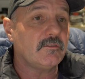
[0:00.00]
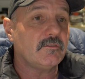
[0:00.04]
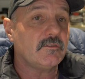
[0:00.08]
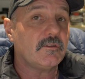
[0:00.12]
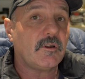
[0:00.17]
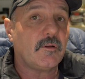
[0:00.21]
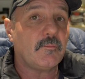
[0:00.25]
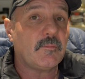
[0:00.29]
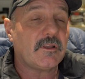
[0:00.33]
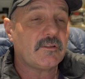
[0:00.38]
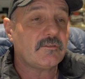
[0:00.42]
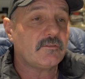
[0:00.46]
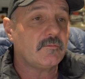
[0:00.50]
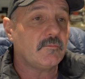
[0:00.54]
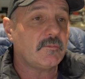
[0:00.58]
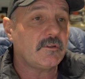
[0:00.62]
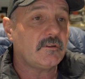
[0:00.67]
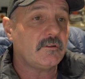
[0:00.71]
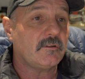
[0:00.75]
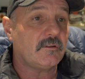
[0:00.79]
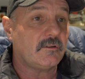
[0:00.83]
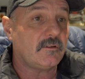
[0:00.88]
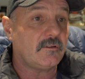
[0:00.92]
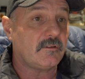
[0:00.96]
And I must admit,
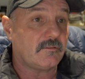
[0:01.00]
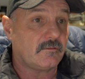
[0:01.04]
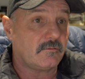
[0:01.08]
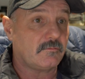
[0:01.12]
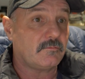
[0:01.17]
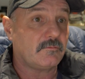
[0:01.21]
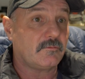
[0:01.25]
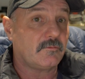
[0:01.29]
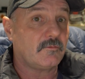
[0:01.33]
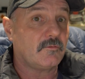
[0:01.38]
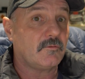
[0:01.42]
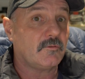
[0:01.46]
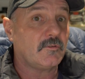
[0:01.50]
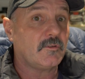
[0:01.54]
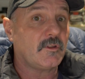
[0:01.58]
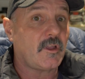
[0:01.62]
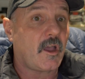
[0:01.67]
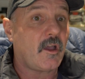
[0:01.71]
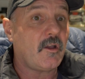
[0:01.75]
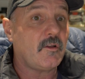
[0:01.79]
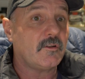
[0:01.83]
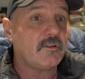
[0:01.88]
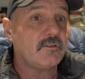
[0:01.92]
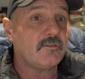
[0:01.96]
it is the
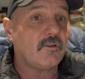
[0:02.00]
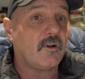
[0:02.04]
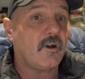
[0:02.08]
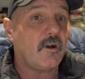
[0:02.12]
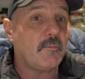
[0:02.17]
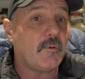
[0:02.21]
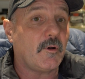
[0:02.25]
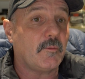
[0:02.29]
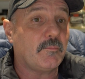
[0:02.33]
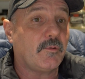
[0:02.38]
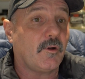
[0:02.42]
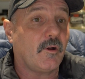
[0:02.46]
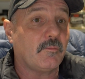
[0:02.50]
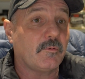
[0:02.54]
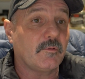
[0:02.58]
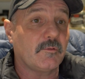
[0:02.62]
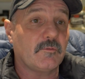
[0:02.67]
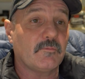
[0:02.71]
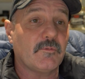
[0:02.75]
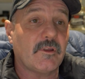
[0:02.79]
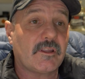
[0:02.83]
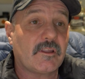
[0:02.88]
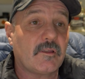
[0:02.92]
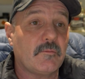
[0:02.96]
only time I probably
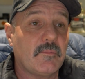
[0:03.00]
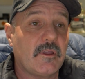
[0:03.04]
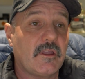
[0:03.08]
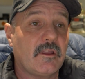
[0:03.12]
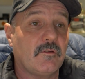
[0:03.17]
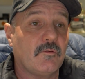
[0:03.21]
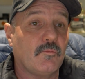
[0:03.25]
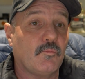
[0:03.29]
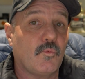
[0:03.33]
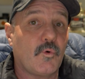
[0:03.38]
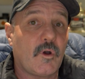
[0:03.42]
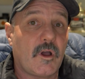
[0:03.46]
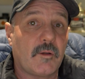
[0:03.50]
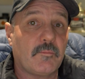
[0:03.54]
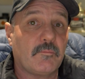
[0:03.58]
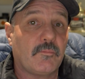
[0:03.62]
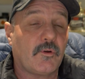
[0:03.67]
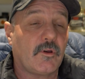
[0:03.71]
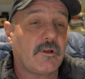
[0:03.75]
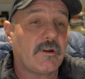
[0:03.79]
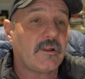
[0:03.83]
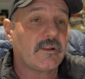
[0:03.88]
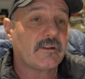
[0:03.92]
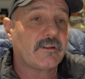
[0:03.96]
recommend one
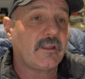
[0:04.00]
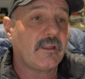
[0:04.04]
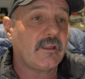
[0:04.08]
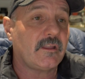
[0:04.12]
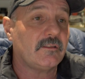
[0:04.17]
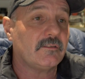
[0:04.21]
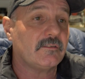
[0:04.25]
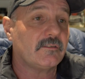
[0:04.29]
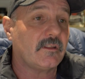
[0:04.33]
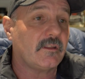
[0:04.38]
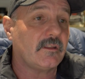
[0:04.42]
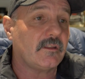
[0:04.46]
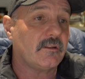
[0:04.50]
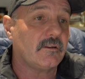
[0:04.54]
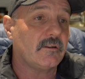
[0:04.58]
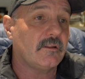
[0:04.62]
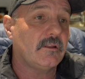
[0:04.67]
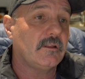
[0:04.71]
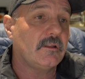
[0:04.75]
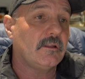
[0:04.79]
product, hands down.